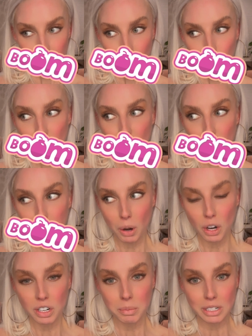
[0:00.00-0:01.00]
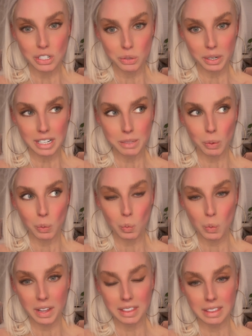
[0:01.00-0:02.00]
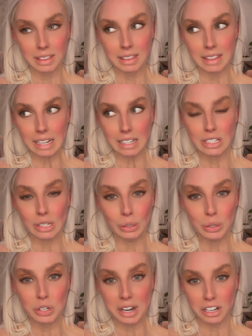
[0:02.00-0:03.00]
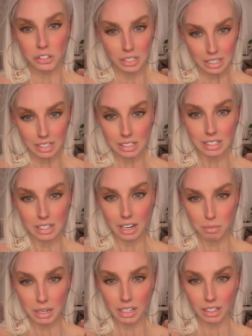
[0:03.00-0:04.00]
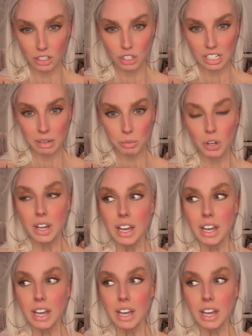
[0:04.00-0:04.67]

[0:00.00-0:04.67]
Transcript: We know that partner means join us, but what the solution actually is not immediately understandable.